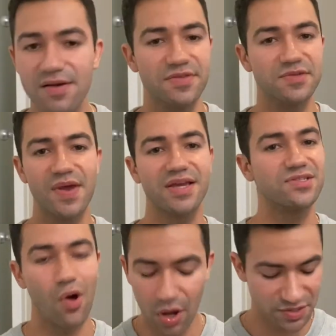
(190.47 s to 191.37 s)
This bag is
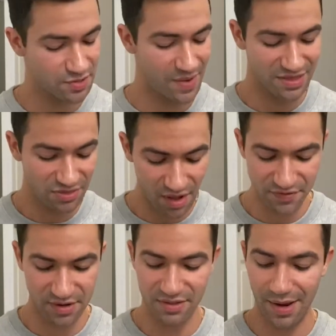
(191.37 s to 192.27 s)
awesome. I love the
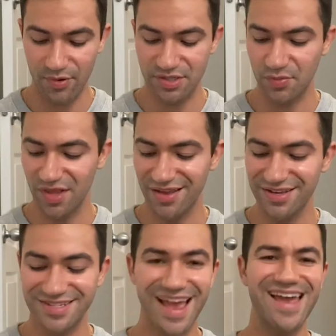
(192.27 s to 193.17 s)
collaboration with Alix.